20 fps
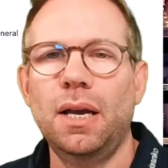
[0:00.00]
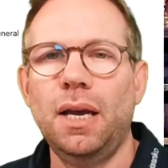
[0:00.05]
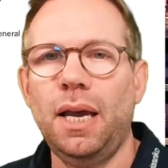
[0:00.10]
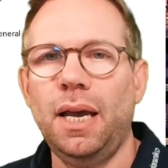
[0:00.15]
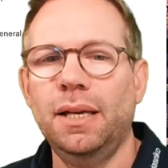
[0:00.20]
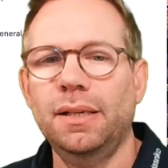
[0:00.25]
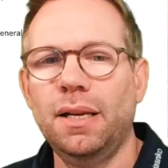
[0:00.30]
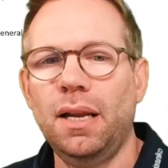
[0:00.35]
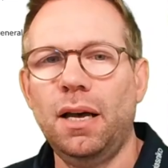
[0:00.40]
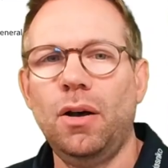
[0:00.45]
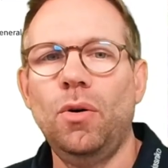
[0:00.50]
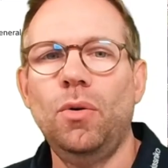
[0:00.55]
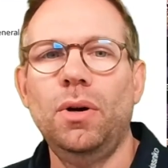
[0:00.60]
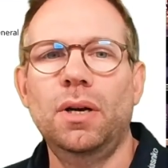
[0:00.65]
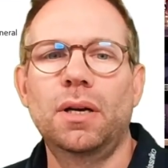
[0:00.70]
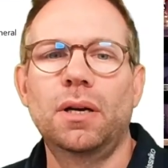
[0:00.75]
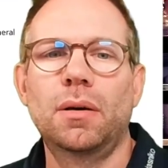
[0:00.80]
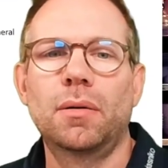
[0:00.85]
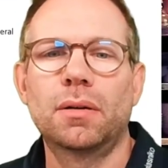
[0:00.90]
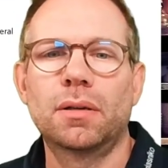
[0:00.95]
And now
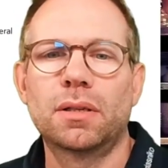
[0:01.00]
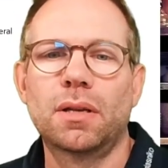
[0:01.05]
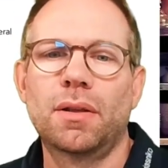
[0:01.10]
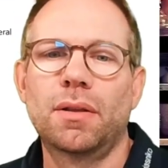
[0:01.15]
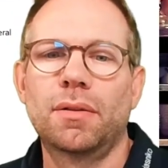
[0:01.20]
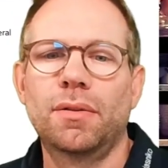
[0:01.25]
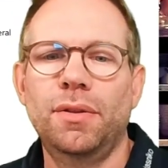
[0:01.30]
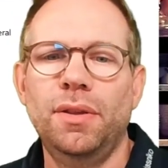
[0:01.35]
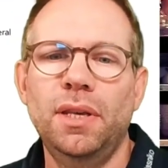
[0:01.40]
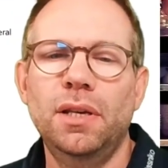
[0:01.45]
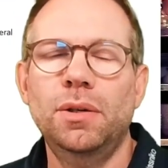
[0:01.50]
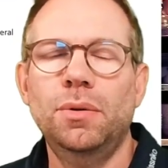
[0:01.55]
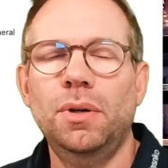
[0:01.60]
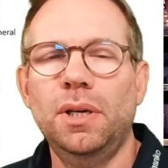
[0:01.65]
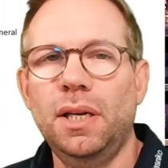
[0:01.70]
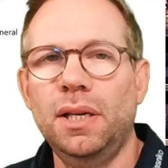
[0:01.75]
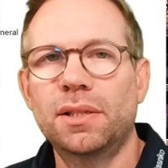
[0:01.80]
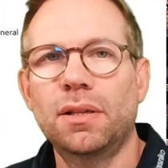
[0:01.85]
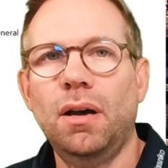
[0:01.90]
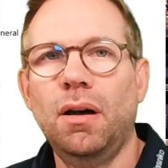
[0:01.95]
Theo
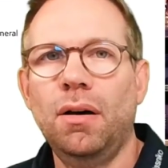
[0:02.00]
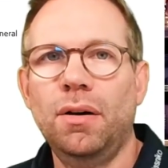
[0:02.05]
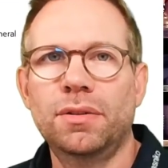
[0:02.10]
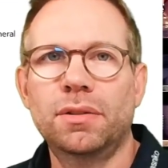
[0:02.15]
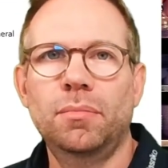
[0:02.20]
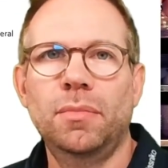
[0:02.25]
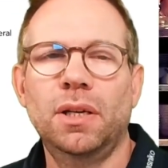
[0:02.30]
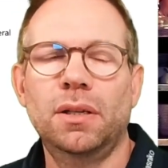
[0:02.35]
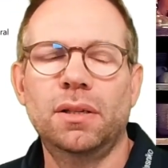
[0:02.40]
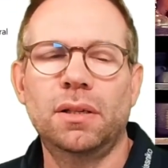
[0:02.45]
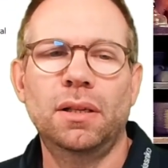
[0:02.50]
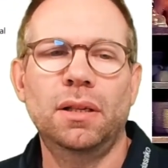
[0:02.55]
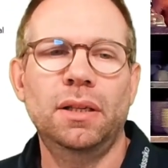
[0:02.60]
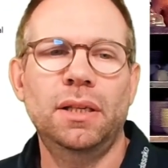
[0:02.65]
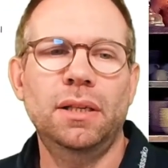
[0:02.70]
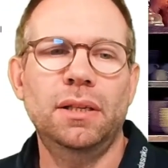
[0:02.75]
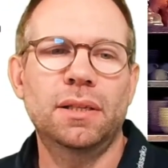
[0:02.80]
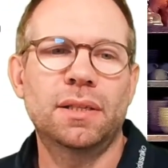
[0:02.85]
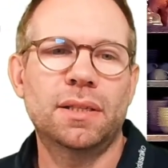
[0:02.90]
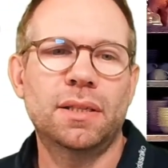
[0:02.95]
is
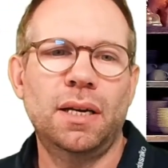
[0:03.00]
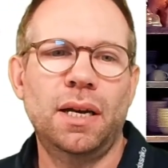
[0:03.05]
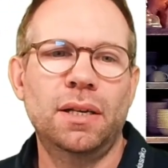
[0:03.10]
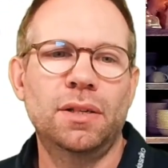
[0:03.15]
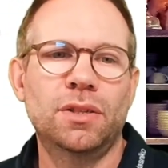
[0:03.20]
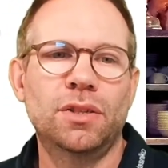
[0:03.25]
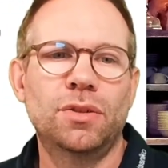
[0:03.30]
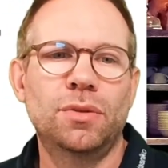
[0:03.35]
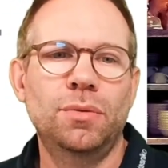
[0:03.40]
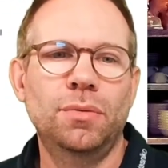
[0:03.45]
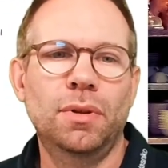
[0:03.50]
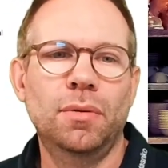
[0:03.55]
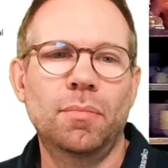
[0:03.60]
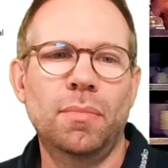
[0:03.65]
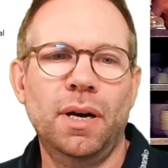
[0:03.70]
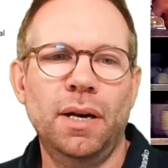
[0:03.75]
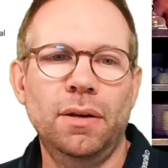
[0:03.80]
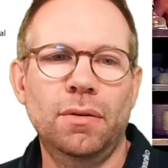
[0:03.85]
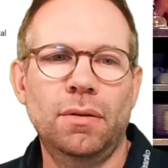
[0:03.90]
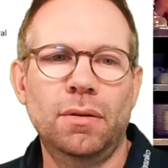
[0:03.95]
automatically assigned to the
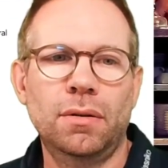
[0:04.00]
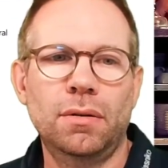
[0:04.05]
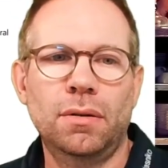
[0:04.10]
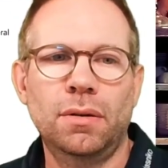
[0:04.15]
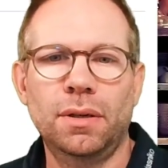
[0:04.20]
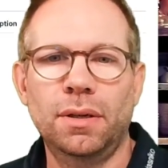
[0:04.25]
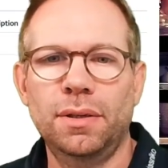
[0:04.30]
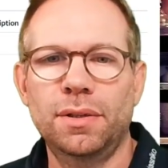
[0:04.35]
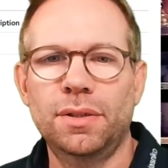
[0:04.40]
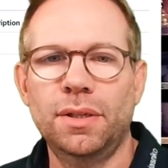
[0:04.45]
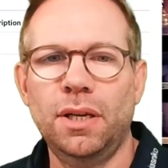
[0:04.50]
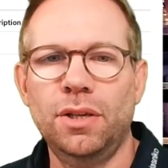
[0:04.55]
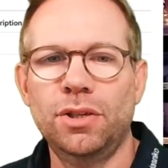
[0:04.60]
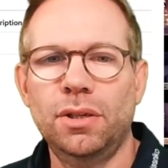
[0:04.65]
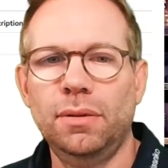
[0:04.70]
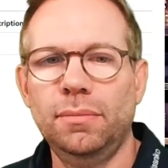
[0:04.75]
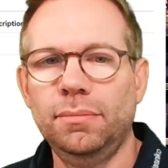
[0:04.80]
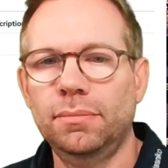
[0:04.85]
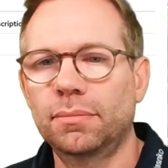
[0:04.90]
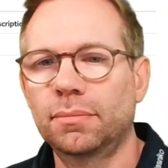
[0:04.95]
my.org
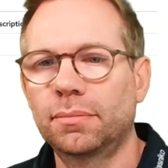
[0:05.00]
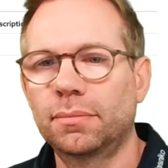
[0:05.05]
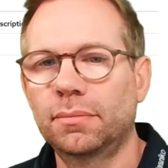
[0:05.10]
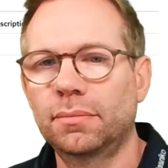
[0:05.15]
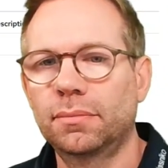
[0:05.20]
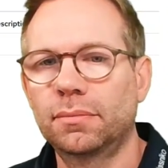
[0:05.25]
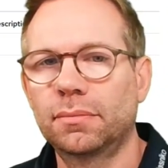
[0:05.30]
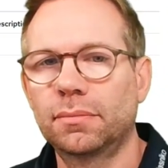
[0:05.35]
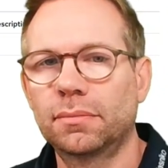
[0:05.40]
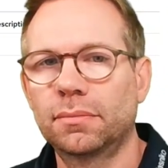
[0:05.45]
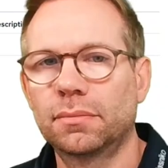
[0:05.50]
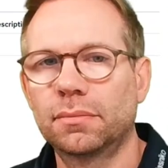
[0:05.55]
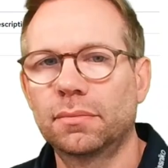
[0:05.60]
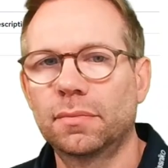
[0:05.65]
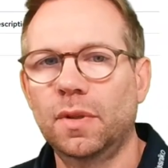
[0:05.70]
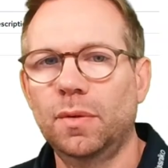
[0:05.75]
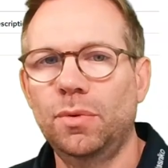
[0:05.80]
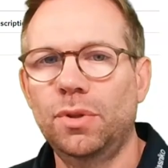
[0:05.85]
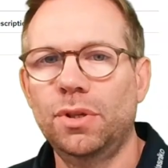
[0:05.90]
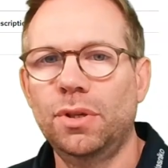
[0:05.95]
organization,
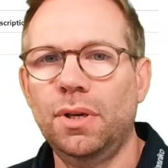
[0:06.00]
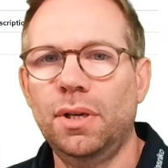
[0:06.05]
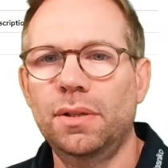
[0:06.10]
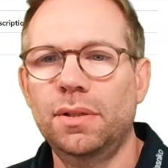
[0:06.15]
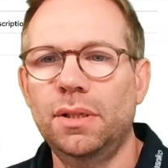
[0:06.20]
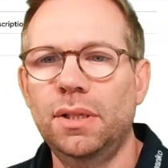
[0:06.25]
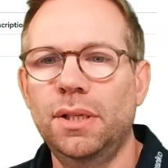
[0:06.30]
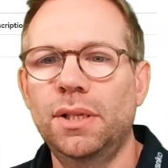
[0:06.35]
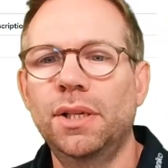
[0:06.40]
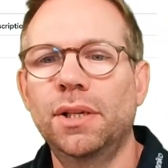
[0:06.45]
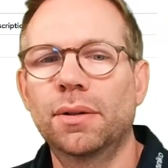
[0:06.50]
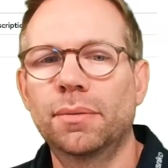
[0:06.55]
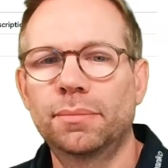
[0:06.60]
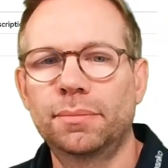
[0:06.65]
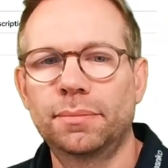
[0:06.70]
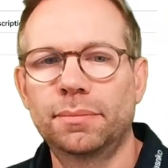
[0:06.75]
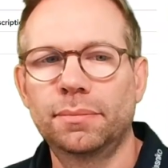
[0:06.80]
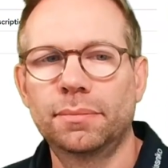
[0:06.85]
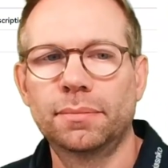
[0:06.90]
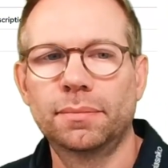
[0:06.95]
which you can see here,
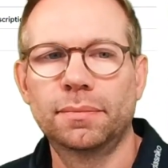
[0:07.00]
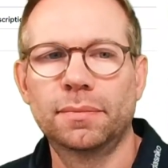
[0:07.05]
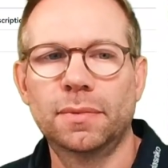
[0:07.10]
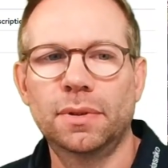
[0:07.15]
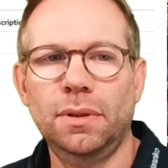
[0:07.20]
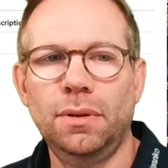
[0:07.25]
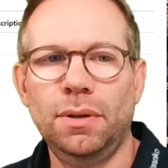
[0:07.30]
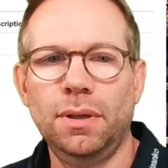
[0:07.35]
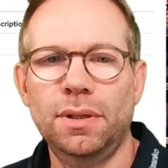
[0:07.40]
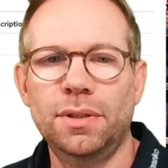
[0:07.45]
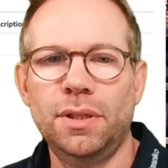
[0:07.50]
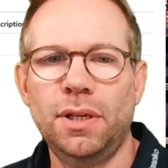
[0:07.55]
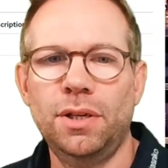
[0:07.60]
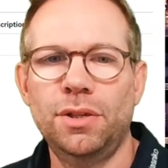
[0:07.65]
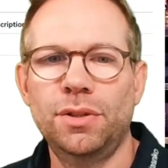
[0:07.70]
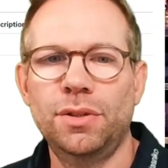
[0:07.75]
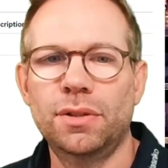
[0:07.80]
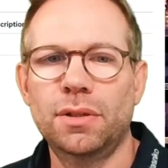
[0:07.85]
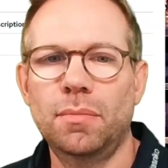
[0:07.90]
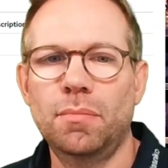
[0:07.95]

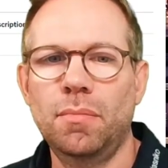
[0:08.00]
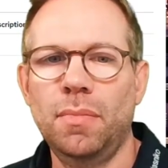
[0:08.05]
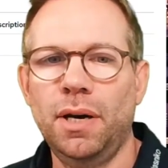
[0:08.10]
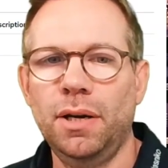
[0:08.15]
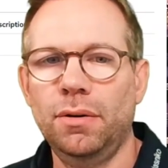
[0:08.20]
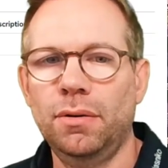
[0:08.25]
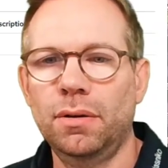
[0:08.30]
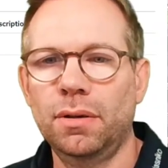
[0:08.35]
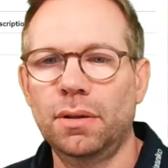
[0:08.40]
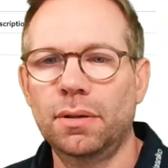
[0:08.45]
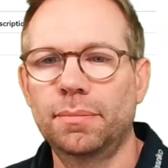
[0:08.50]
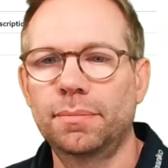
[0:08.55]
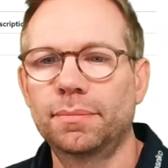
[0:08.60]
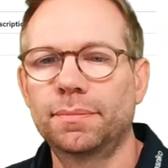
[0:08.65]
organizations my.org.